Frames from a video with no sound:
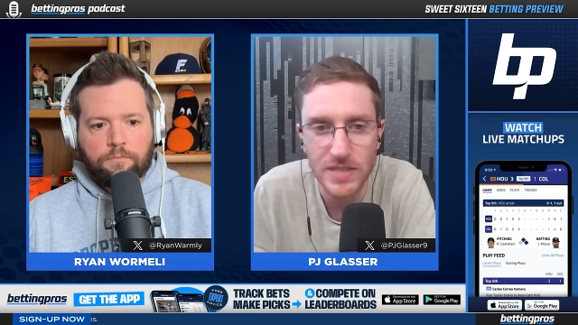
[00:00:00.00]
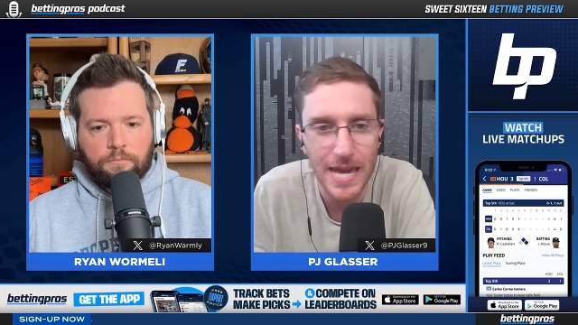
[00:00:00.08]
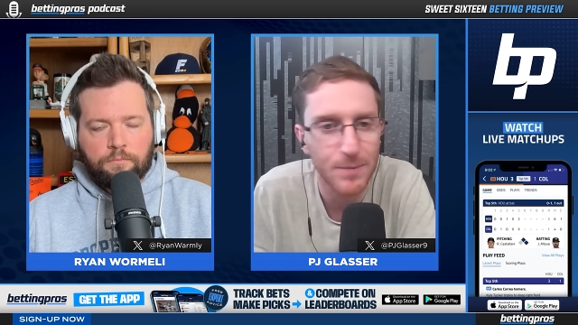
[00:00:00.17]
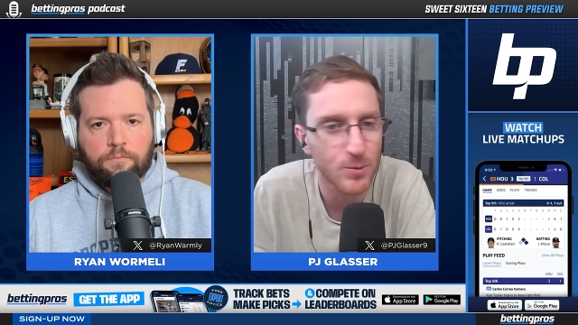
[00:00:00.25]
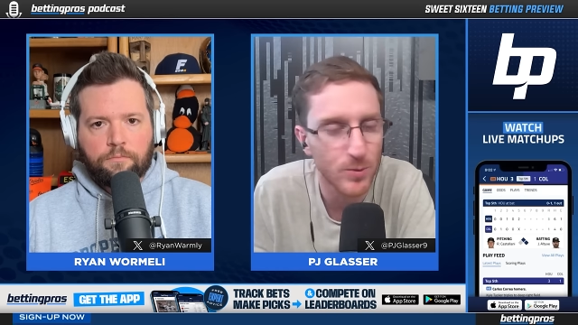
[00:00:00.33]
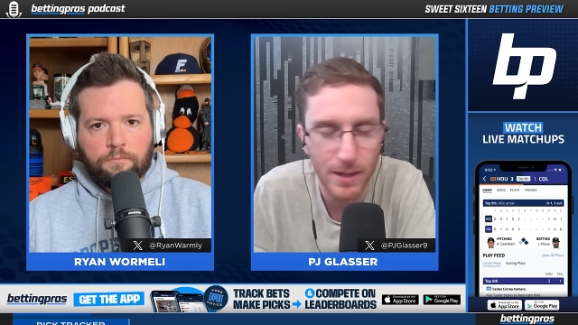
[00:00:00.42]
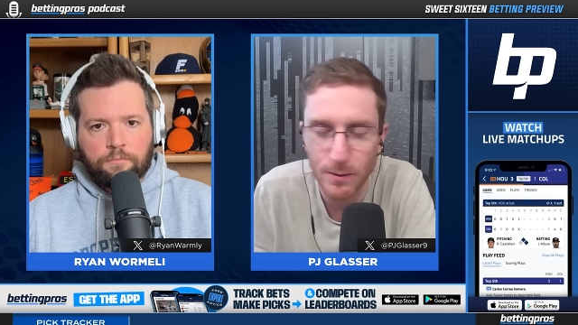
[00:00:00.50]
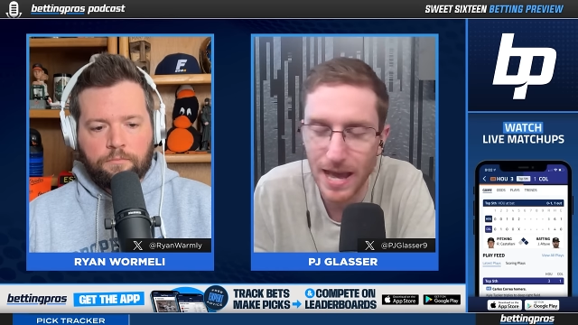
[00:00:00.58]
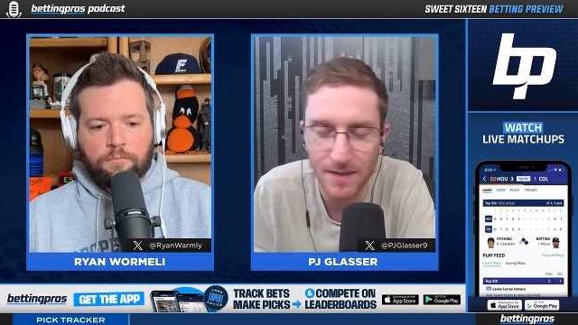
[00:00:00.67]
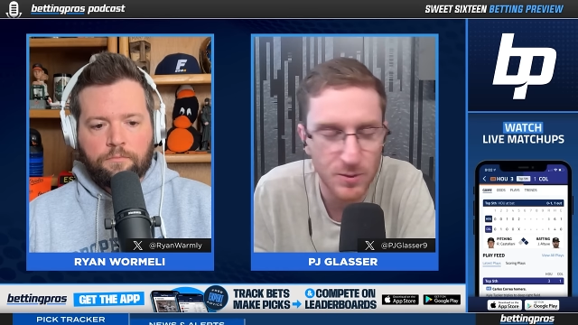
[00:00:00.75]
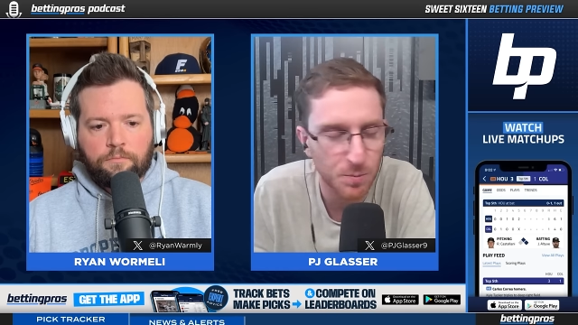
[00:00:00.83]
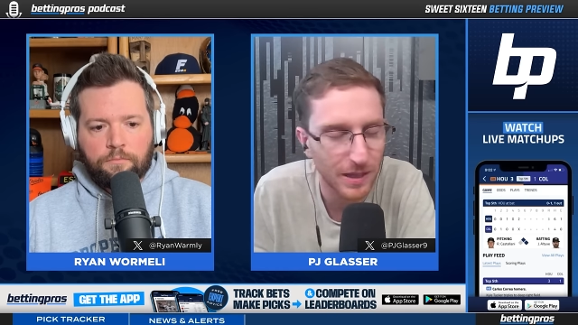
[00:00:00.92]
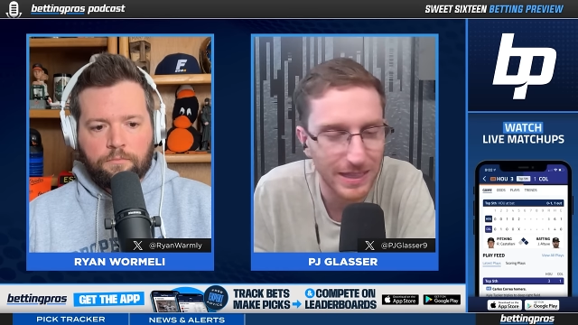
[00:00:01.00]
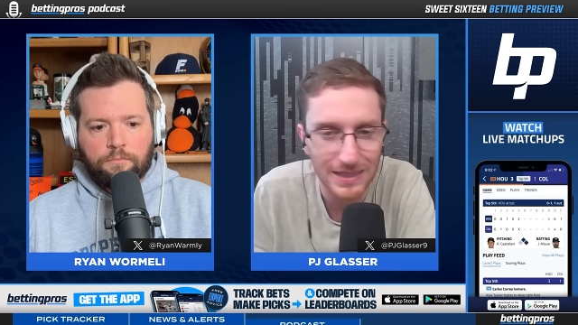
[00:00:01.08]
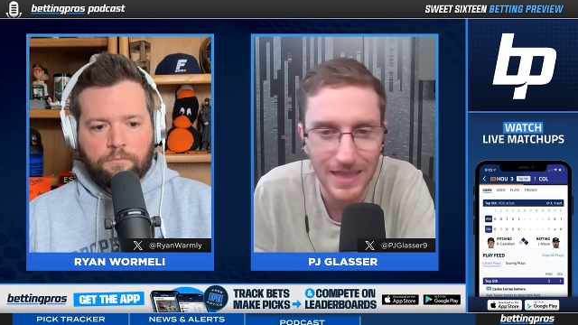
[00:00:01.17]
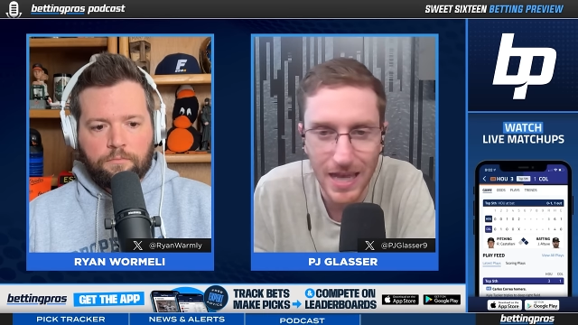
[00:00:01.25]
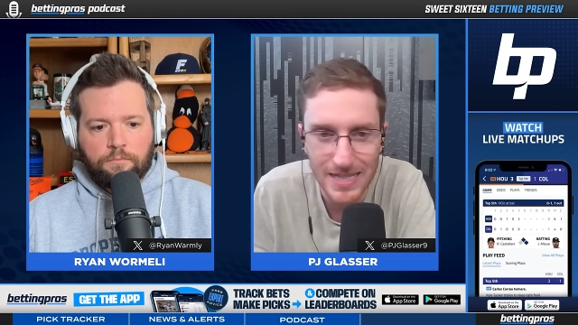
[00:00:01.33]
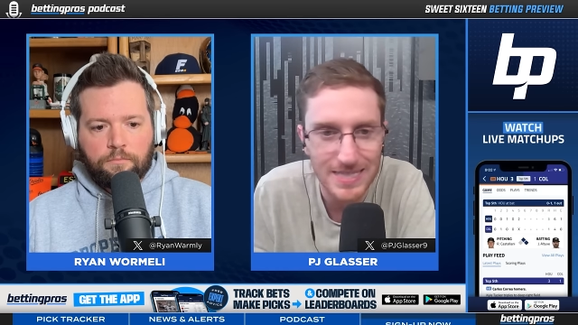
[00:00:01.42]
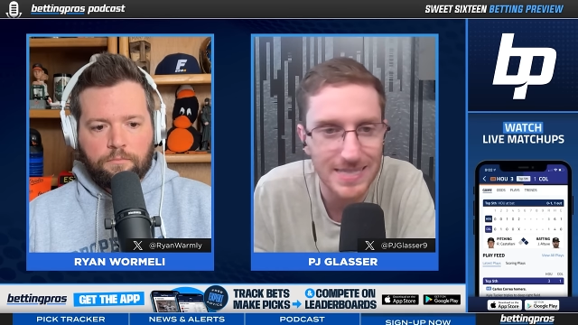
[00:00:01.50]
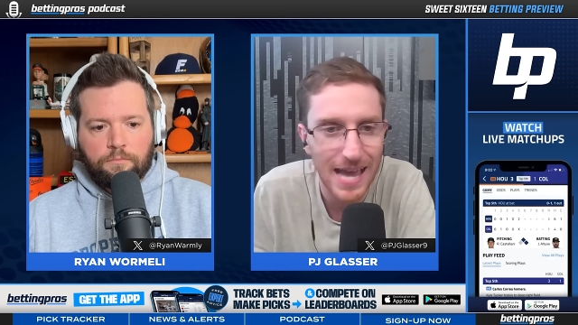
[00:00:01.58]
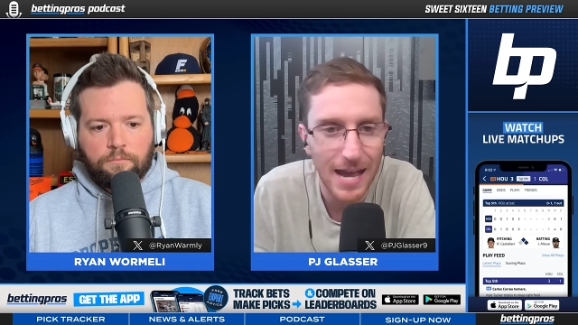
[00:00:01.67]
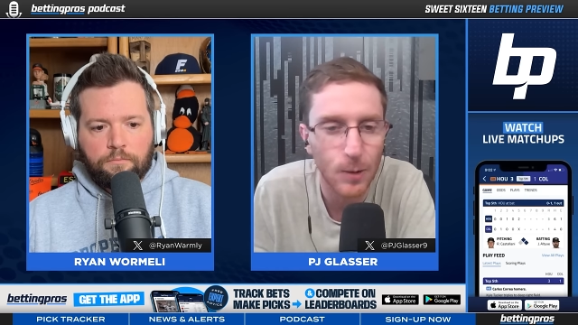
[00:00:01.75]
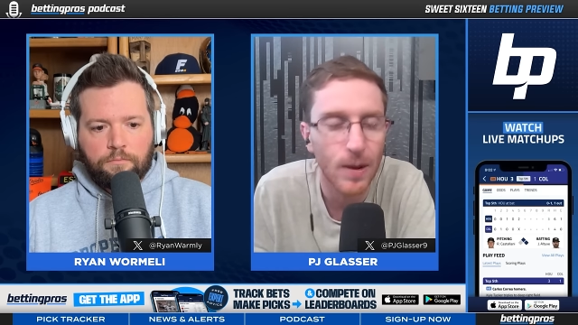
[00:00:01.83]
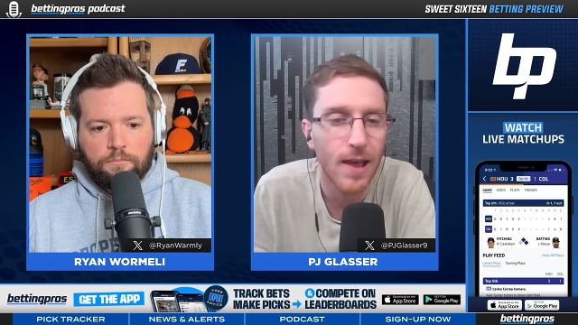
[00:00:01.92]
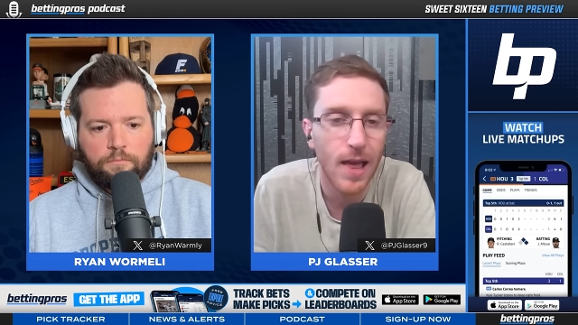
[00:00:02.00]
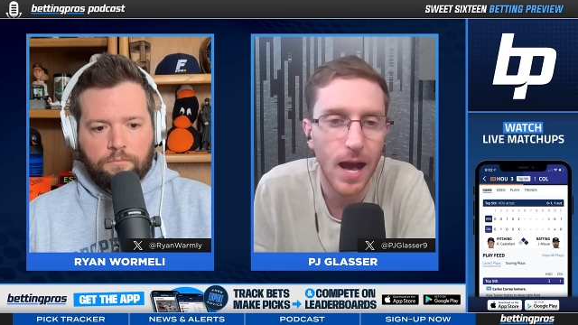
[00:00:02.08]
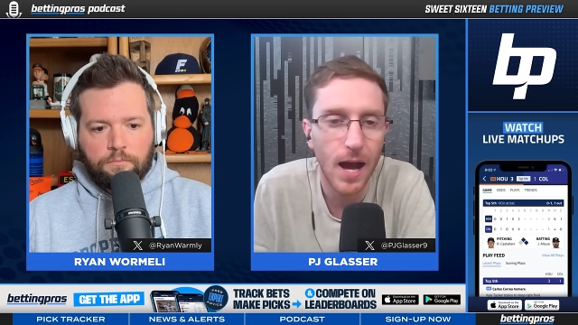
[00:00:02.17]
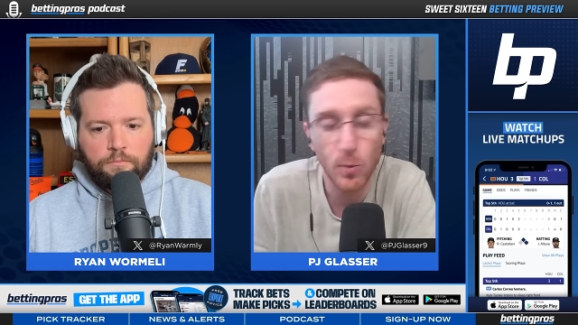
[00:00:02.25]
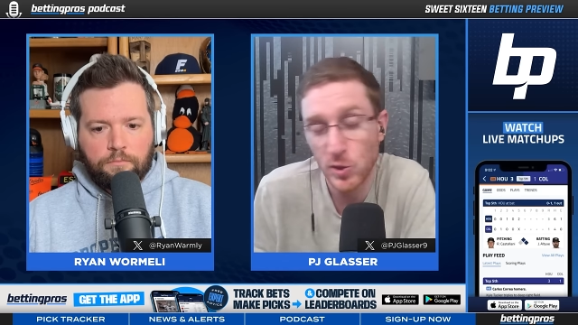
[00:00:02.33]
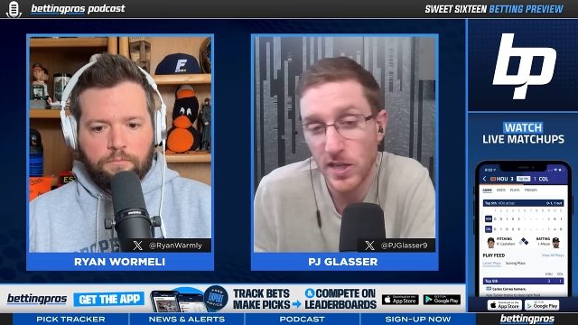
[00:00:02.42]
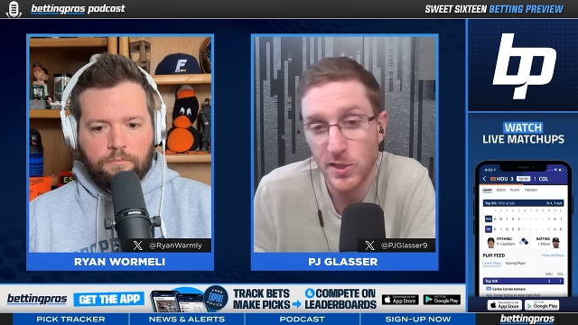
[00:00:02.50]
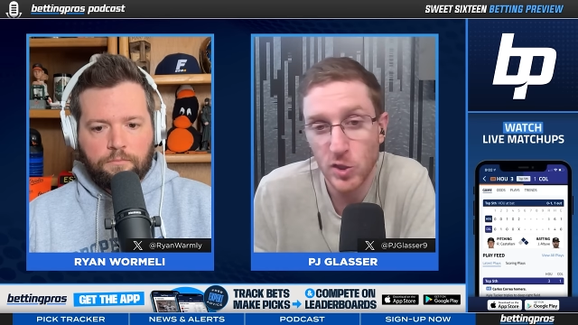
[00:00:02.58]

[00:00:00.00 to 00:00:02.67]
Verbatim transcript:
Speaker 1: games where they would have to play lights out, um, which they